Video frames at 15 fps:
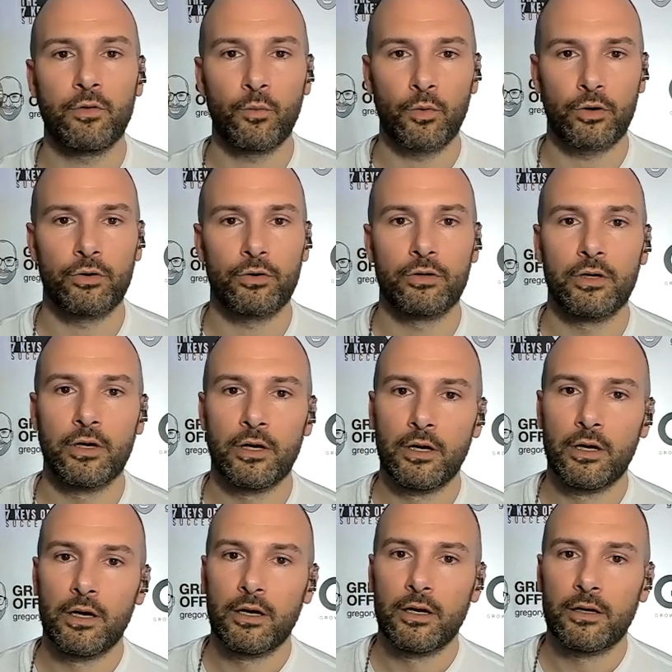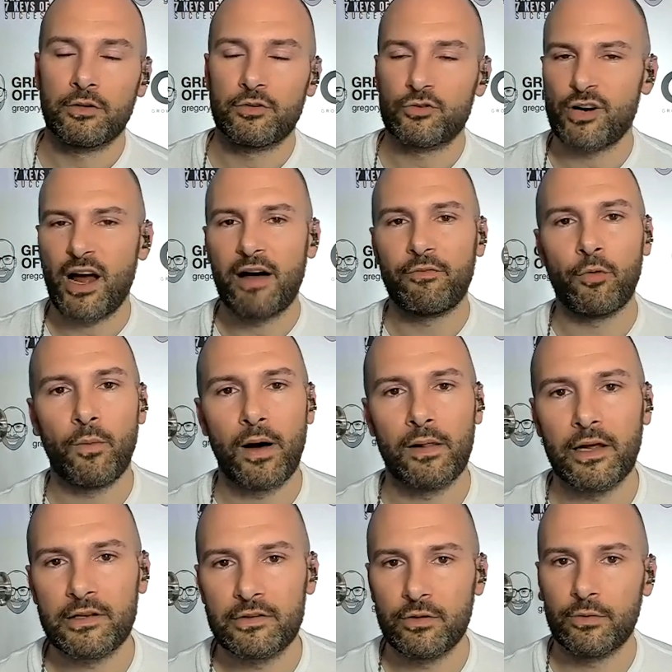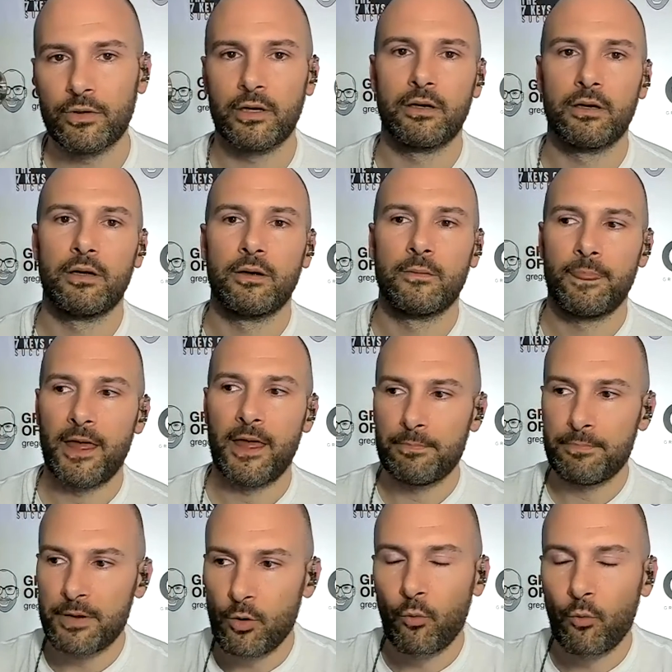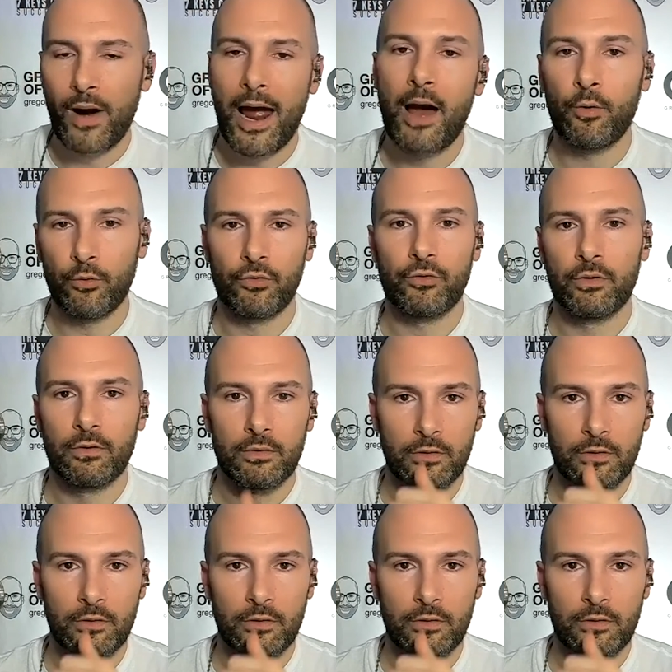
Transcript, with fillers: on the world, travel while I do it, and be around.